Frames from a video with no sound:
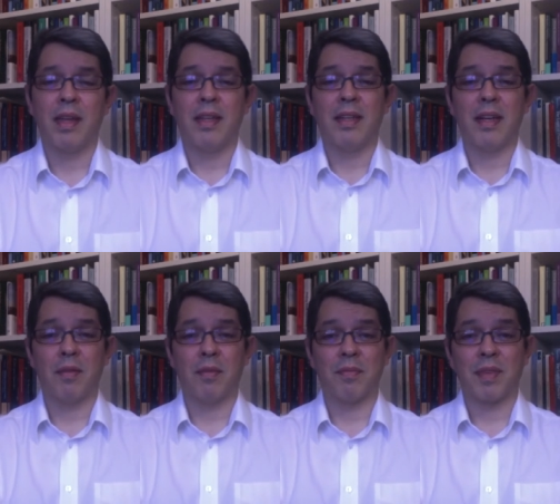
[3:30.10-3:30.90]

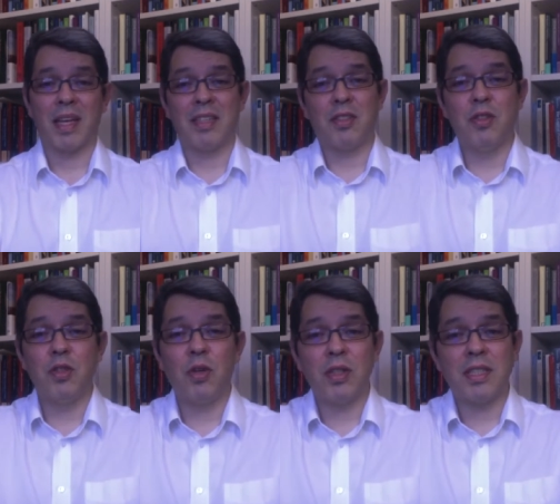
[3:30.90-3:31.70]
Now, it's
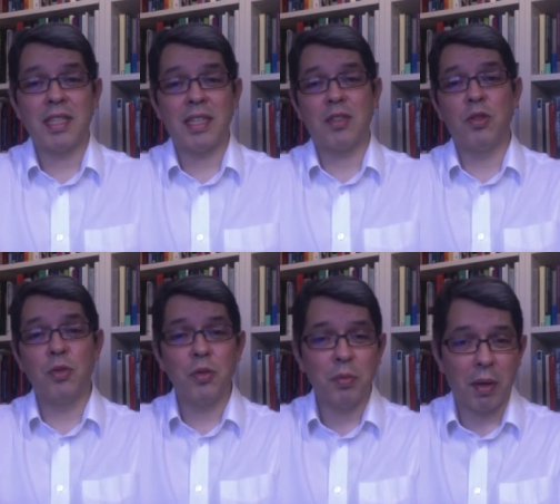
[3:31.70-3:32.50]
not that
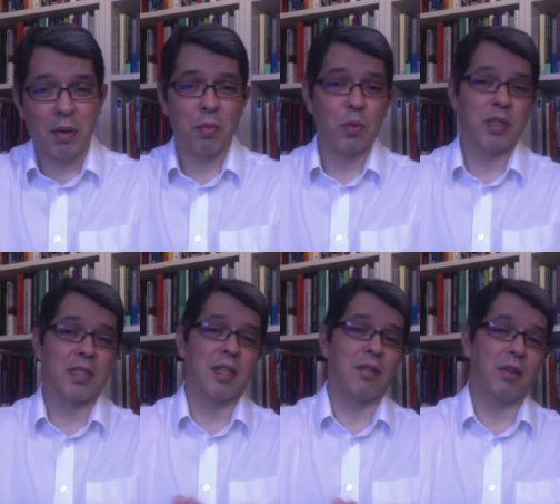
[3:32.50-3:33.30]
Nussbaum would
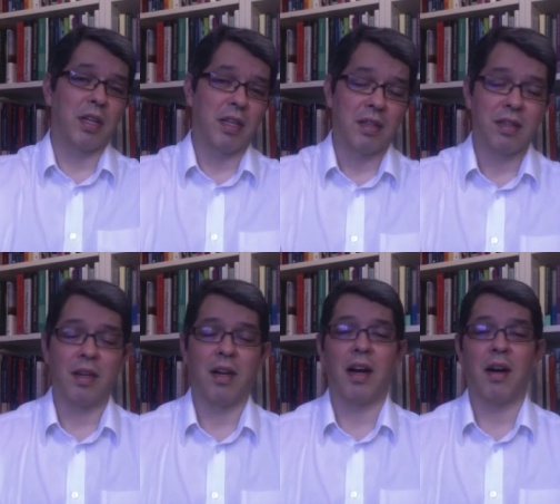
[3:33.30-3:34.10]
disagree
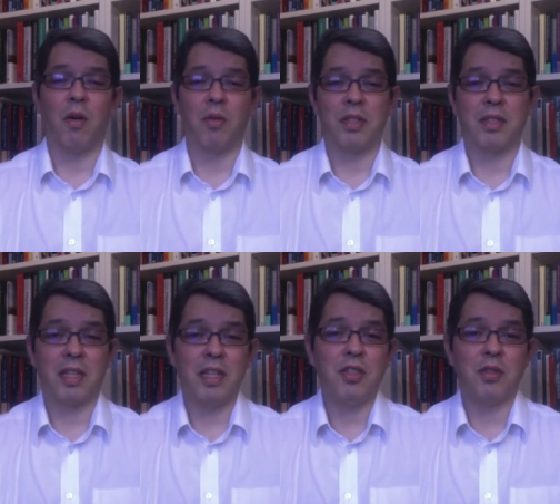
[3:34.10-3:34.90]
on these
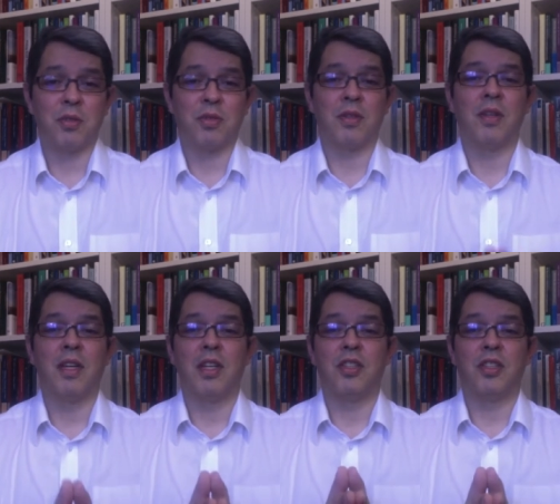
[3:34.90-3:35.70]
issues.
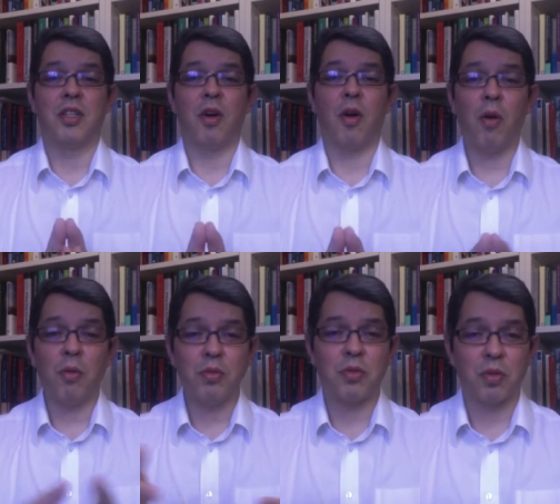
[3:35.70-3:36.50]
She
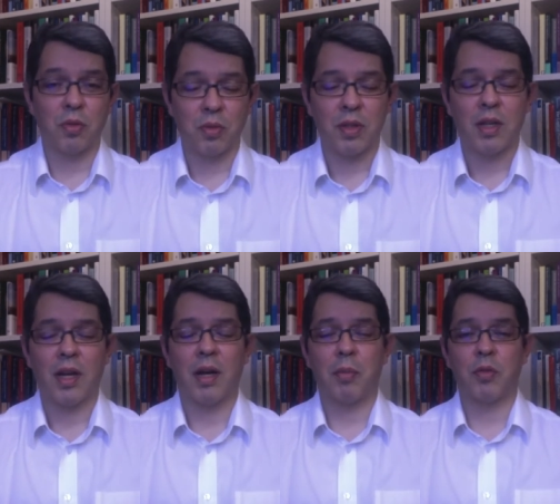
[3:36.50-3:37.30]
also
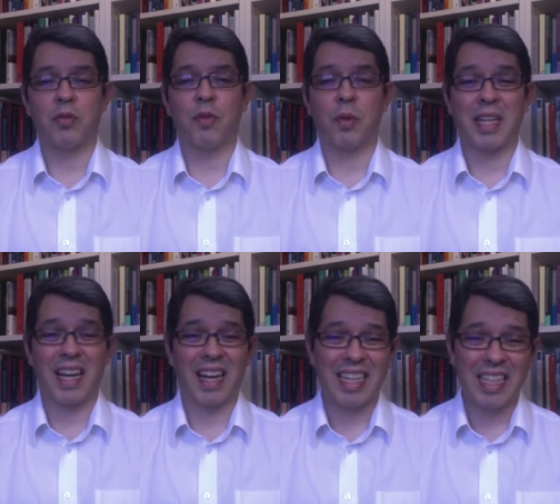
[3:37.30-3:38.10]
puts forward her
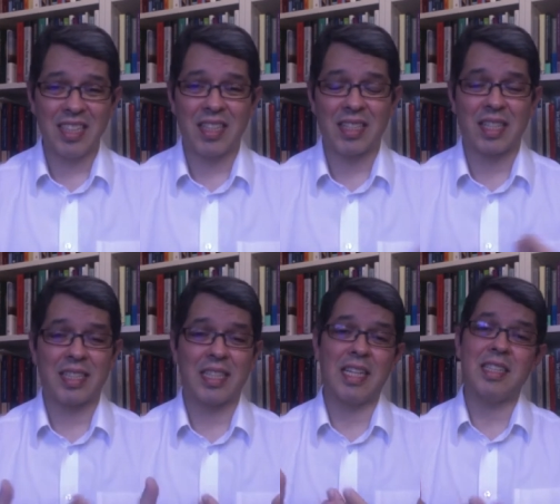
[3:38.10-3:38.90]
list as a
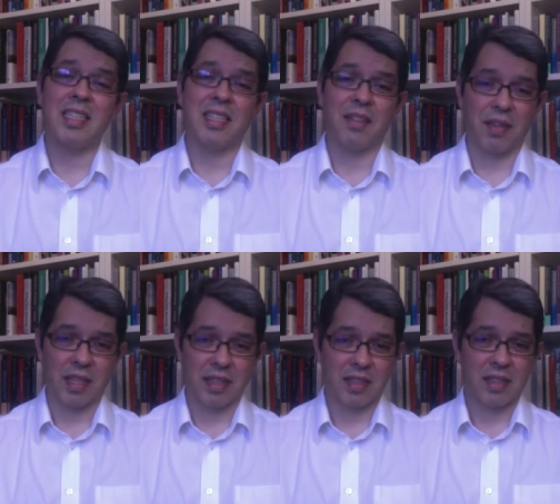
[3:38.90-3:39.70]
tentative
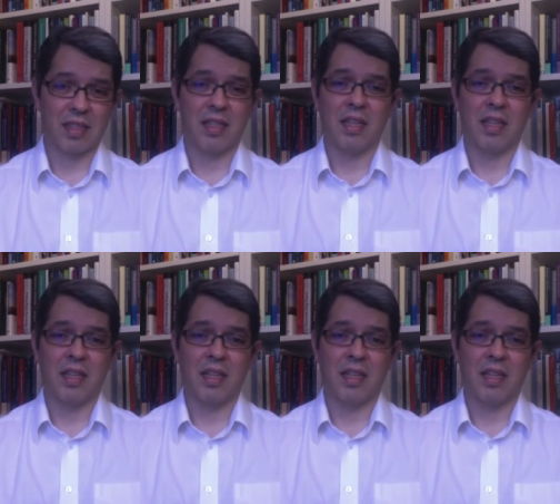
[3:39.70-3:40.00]
list.